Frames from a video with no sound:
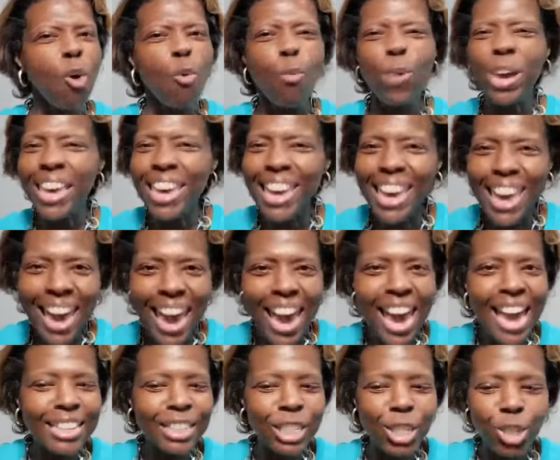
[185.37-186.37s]
We
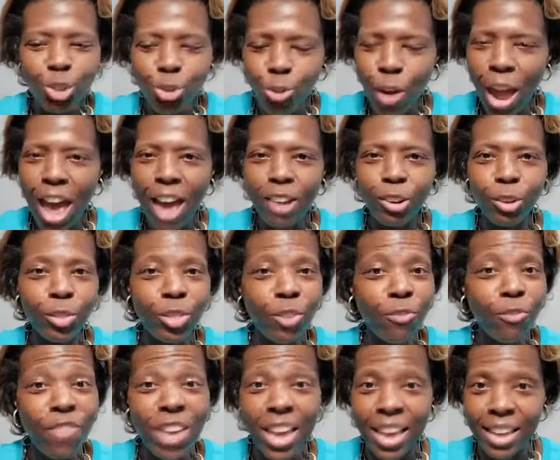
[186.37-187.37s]
can't straddle
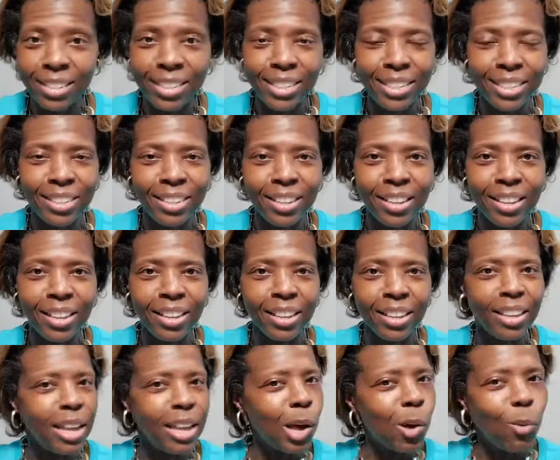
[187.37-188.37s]
the fence.
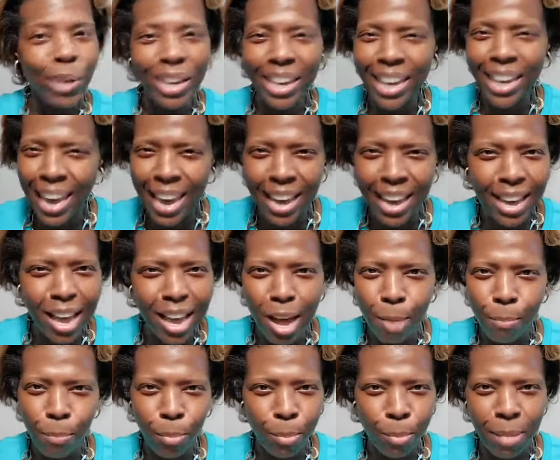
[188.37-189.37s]
We can't
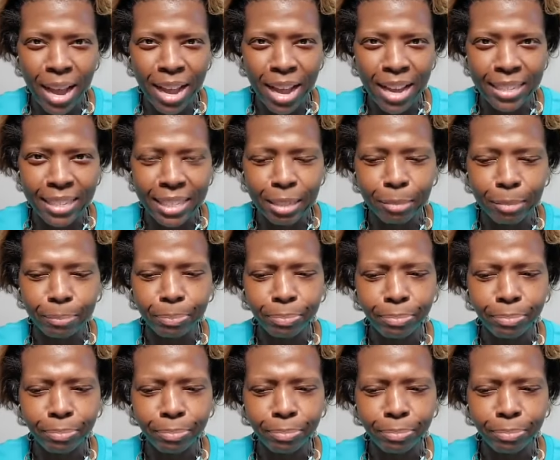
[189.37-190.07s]
compromise.